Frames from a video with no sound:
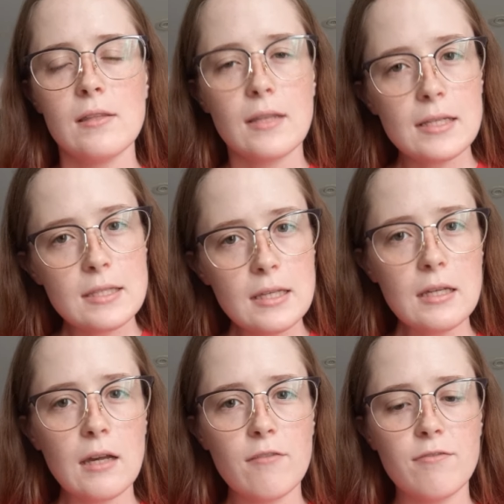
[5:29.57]
Let's
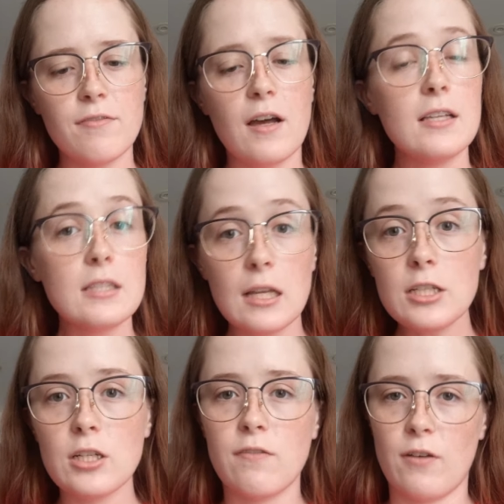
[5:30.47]
think of a
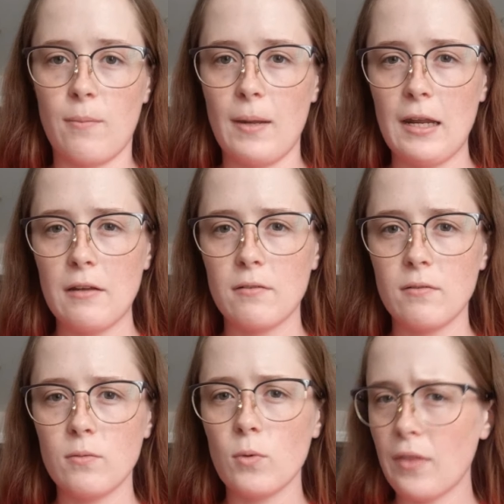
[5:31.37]
slushie for a minute.
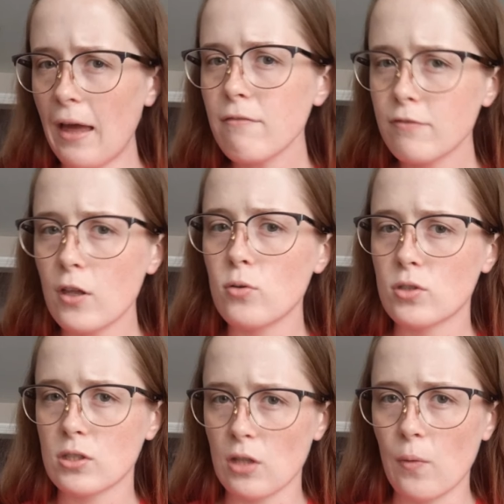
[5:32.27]
Well, that
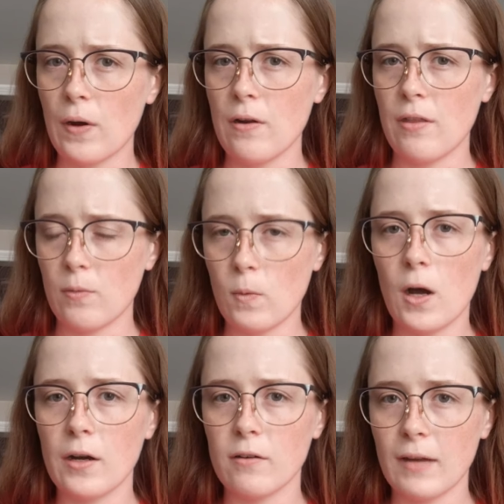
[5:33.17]
flows slower than
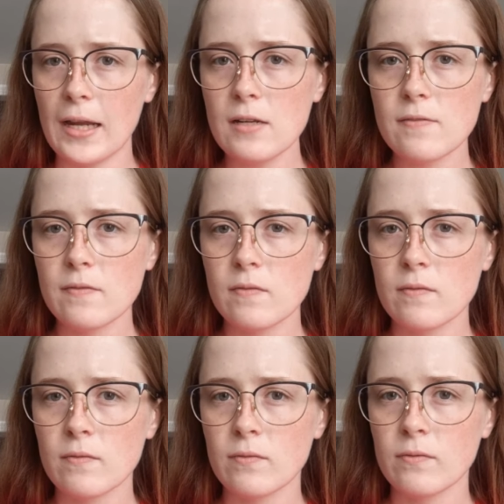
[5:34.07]
water, right?
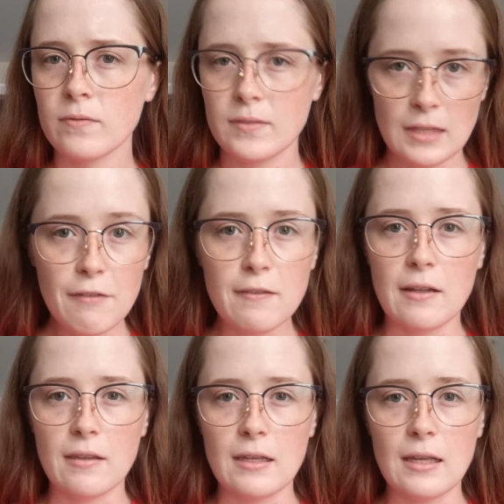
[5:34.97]

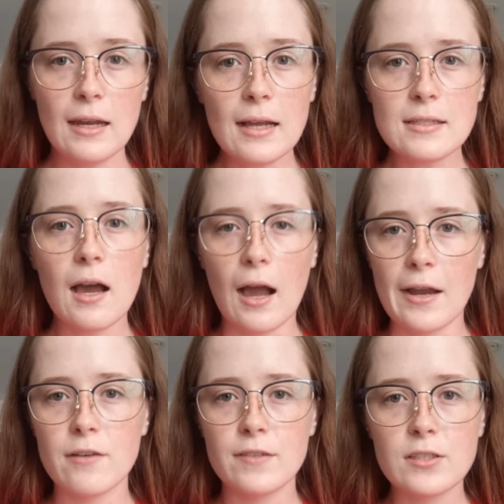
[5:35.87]
Definitely. It has a
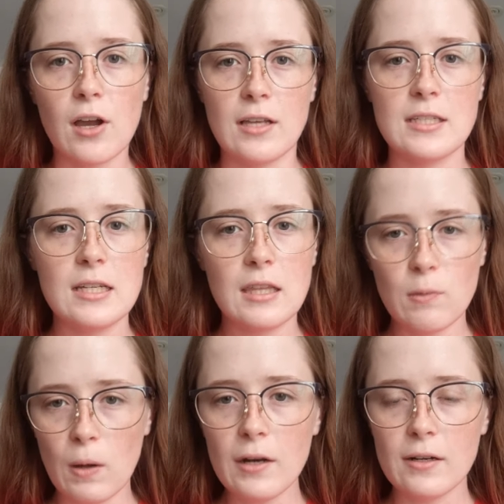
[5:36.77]
higher viscosity
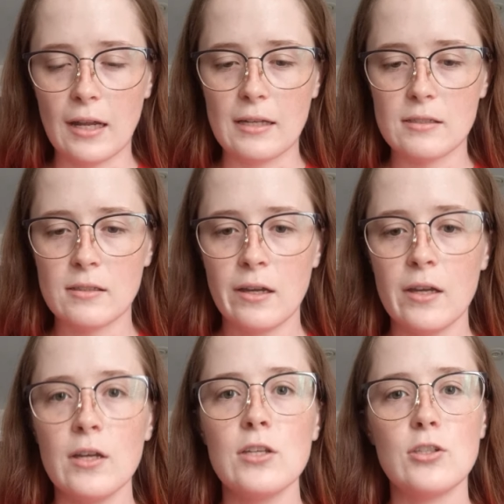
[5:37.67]
than water does.
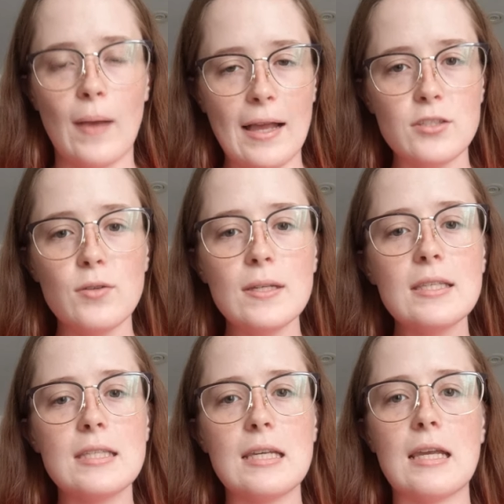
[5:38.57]
So as you can
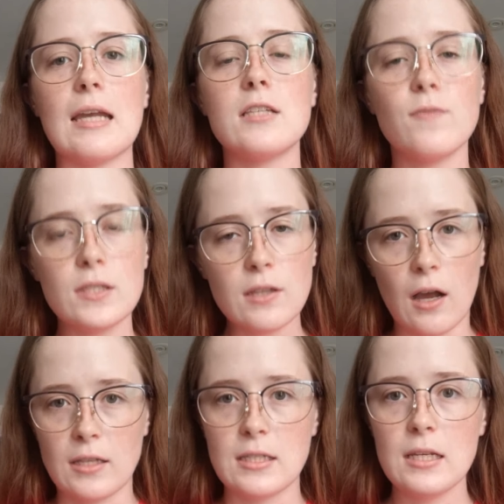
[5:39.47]
see, its
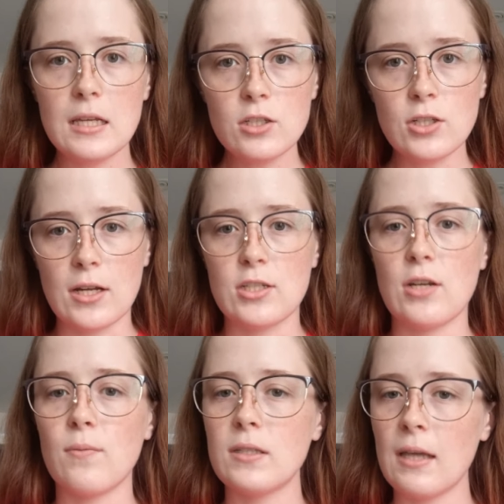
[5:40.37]
viscosity is
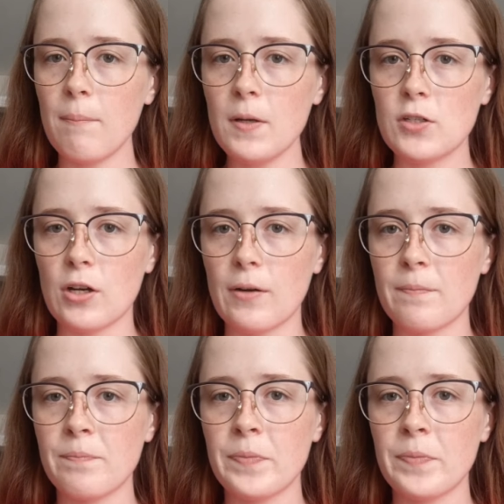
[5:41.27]
changing with temperature.